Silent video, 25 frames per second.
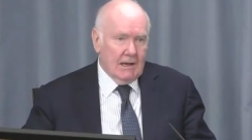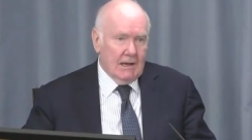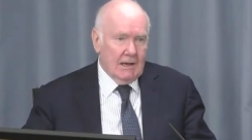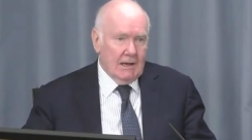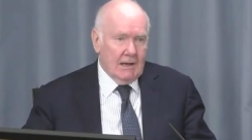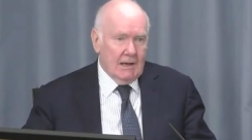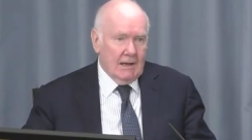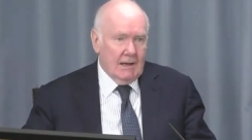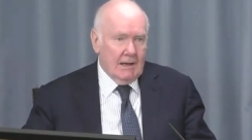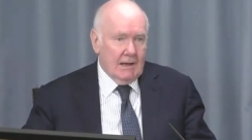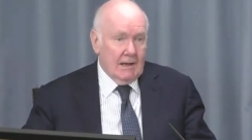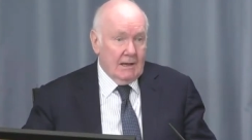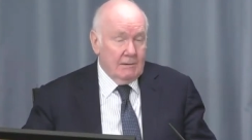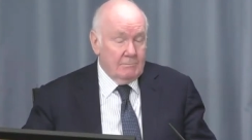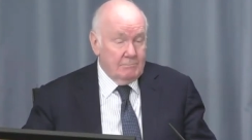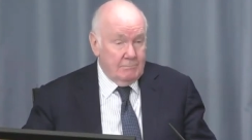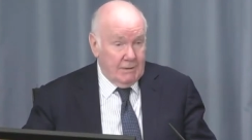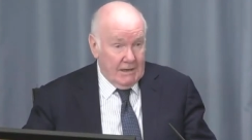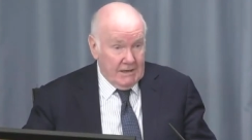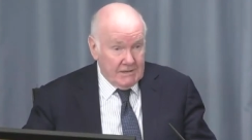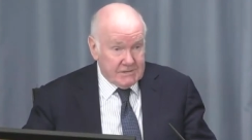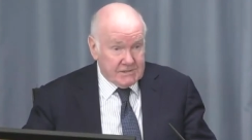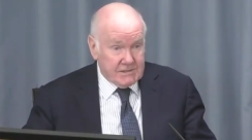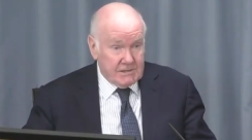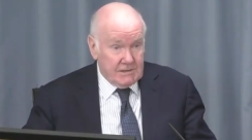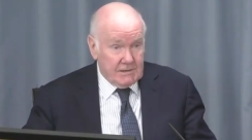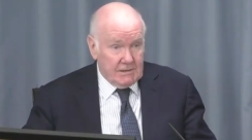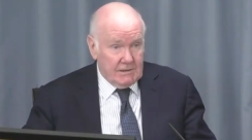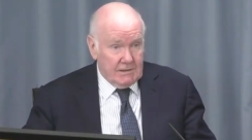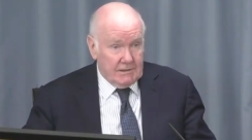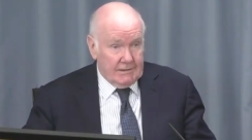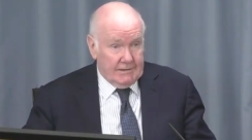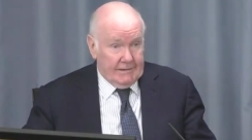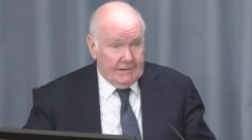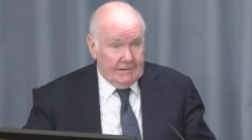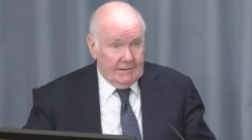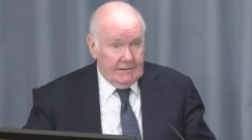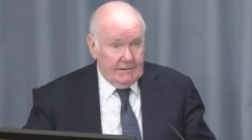Uh, and
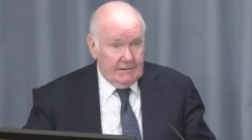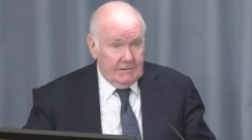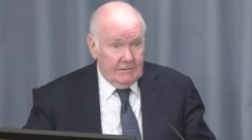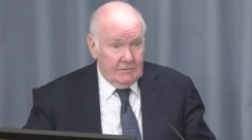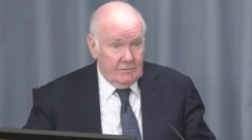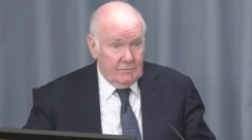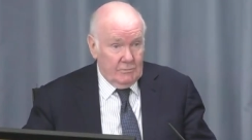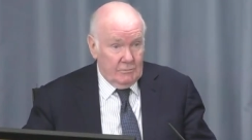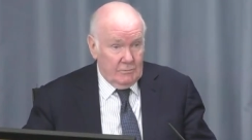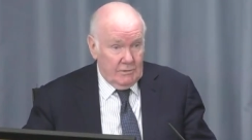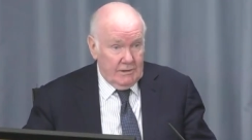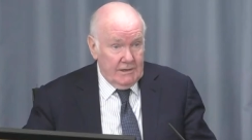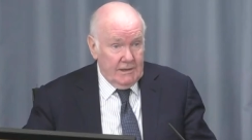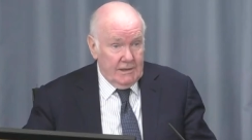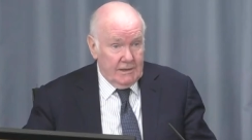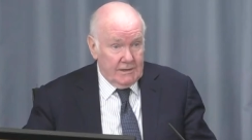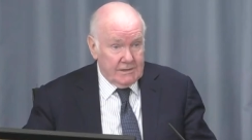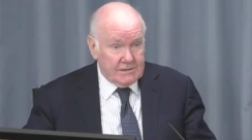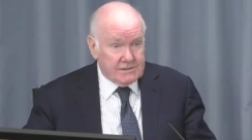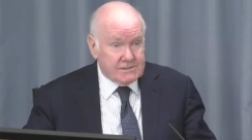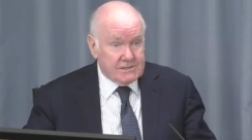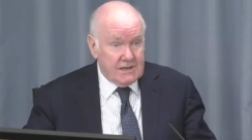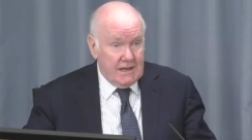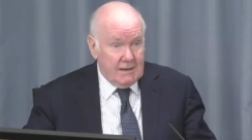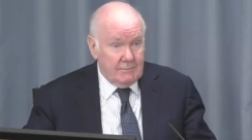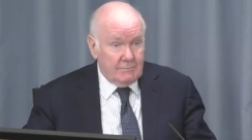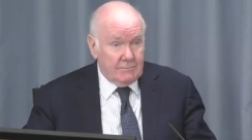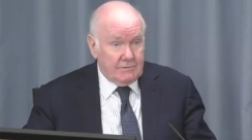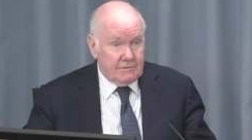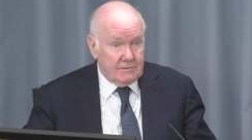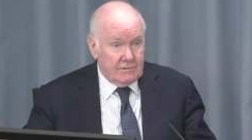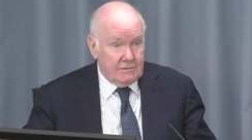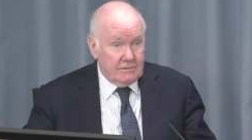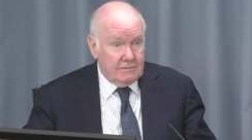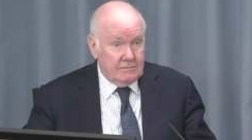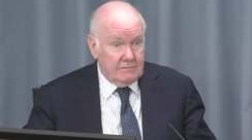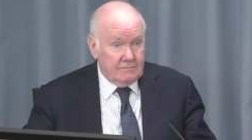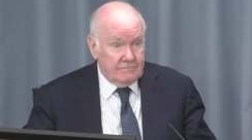basically, we
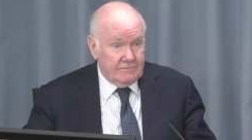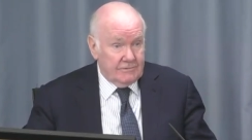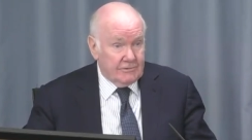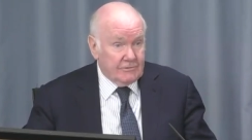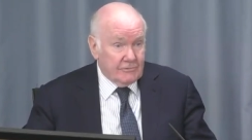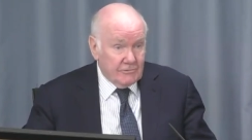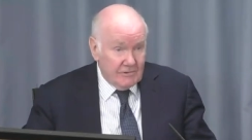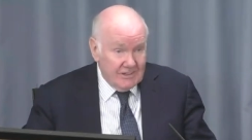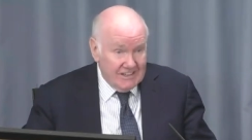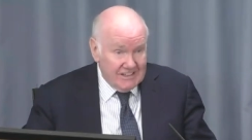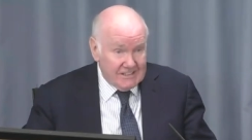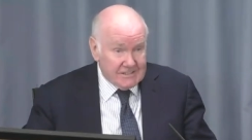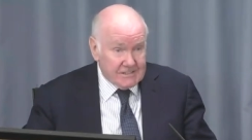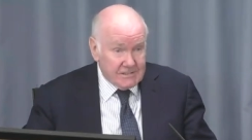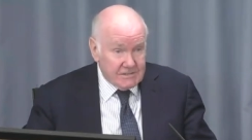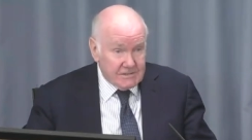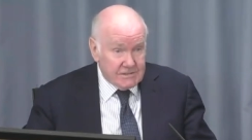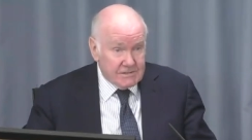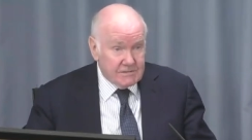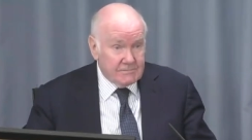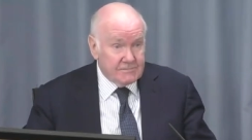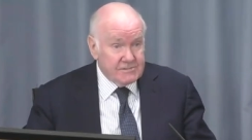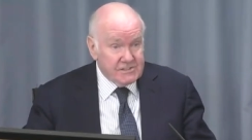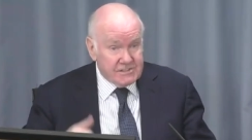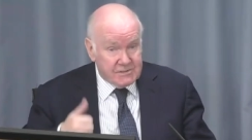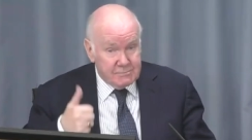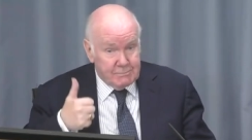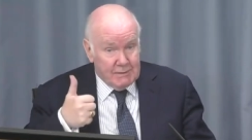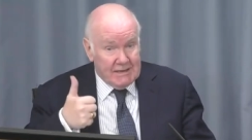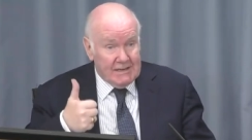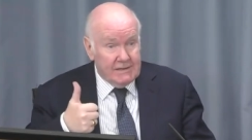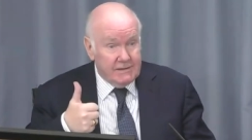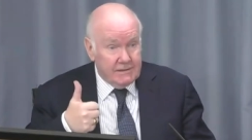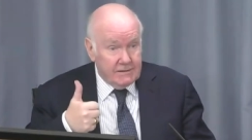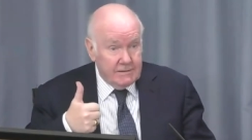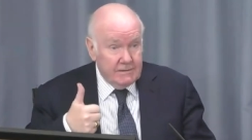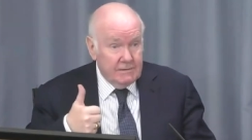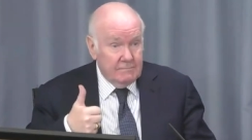accepted, for reasons of
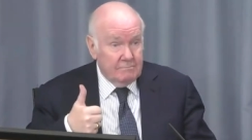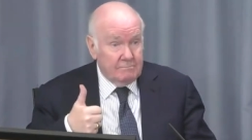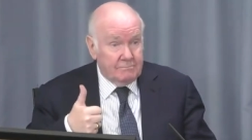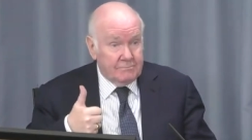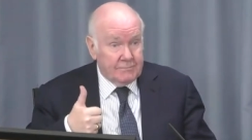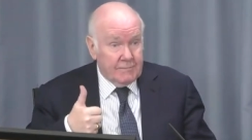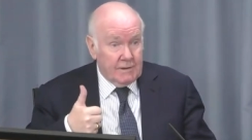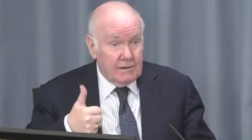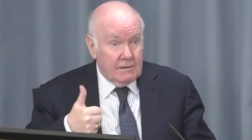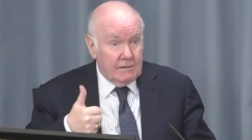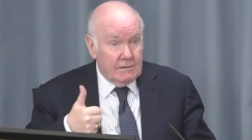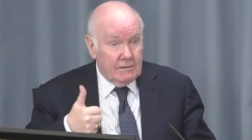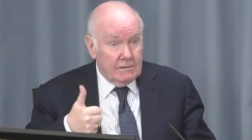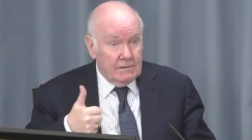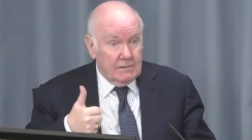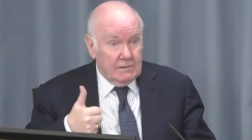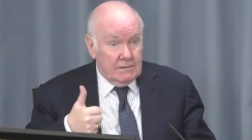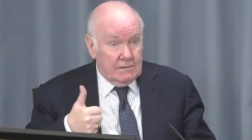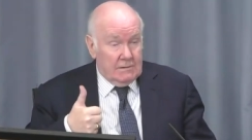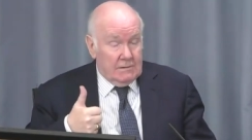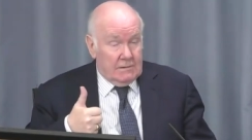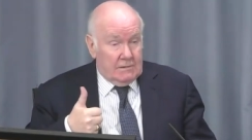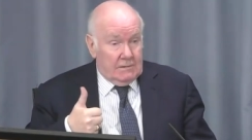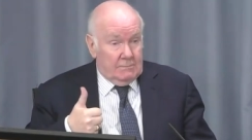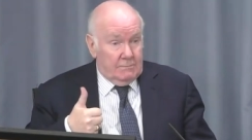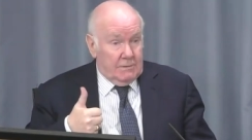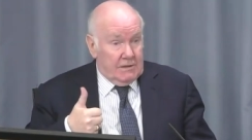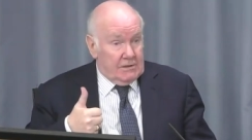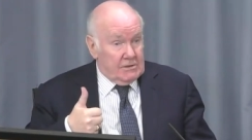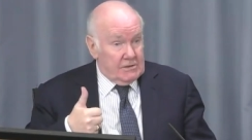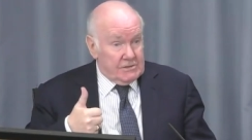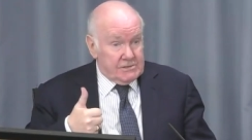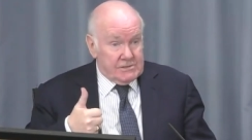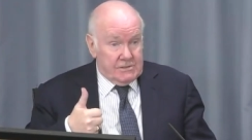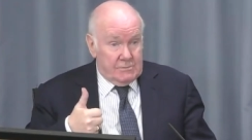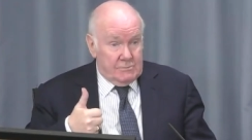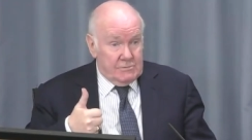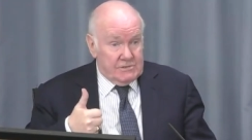speed,
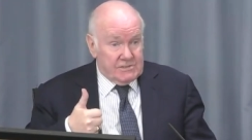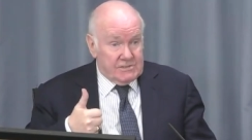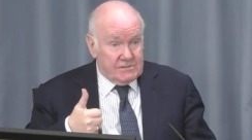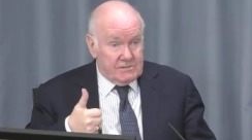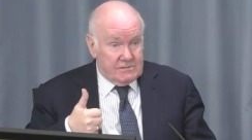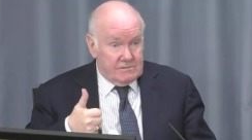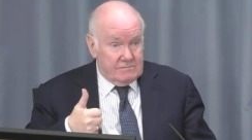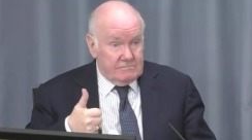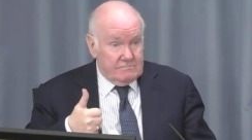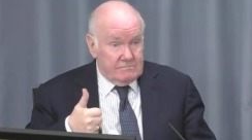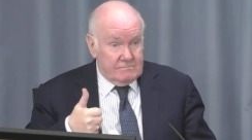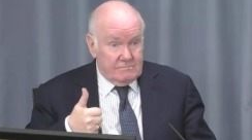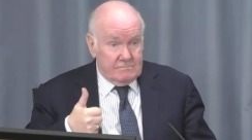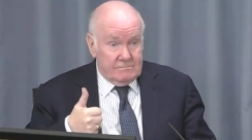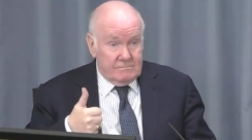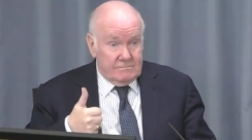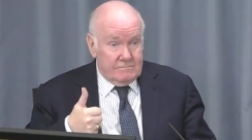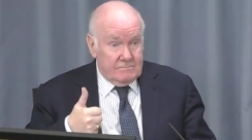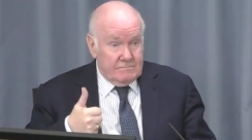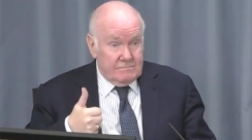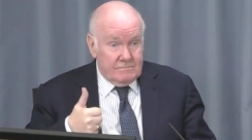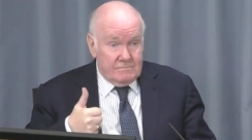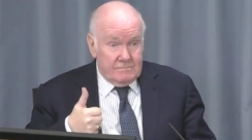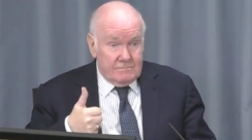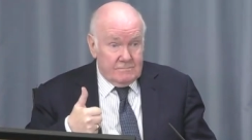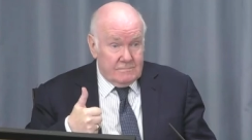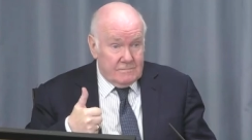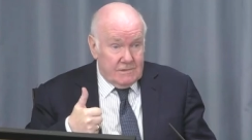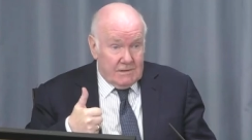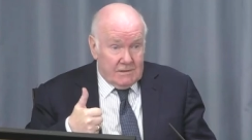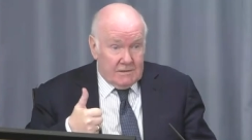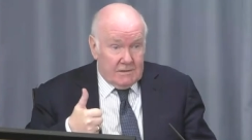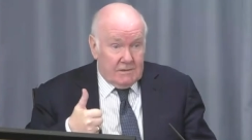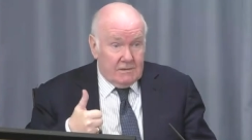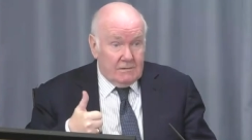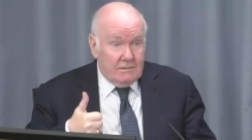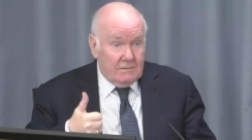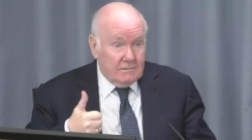because it was,
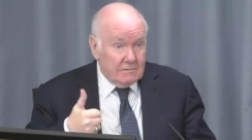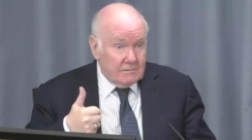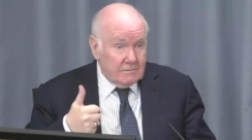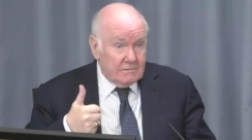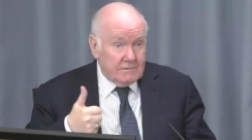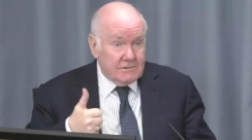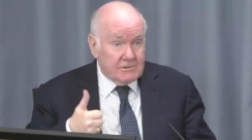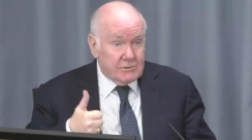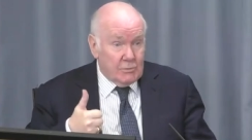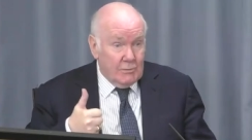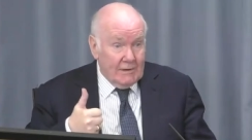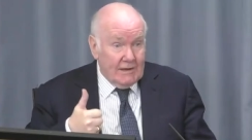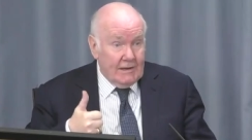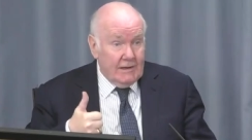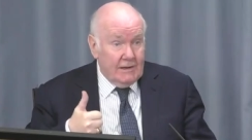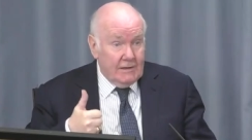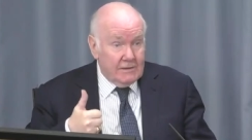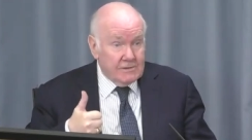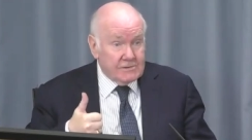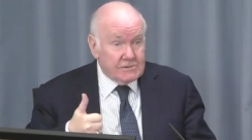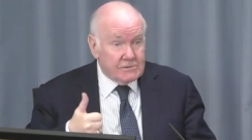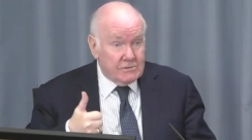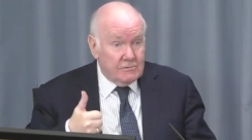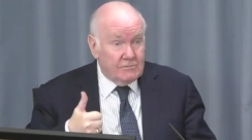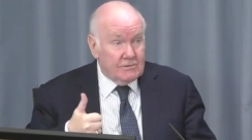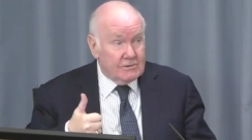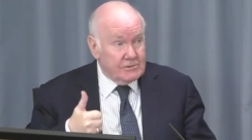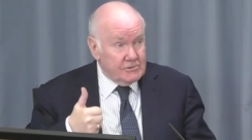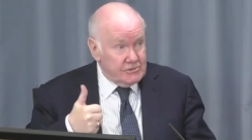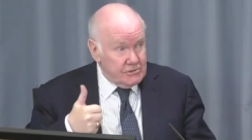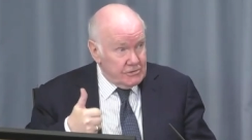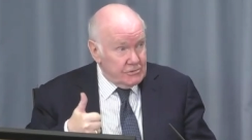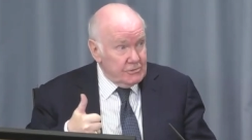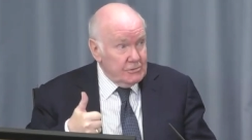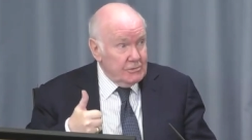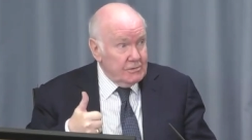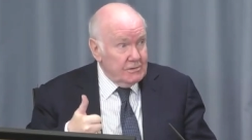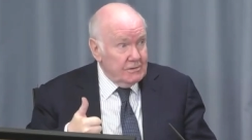you know, 20 years
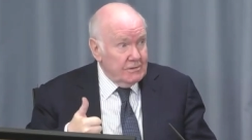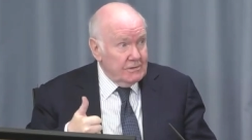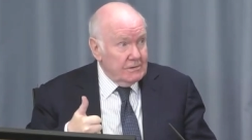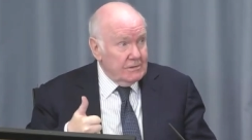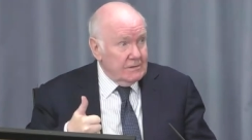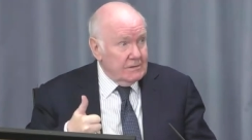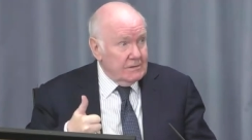overdue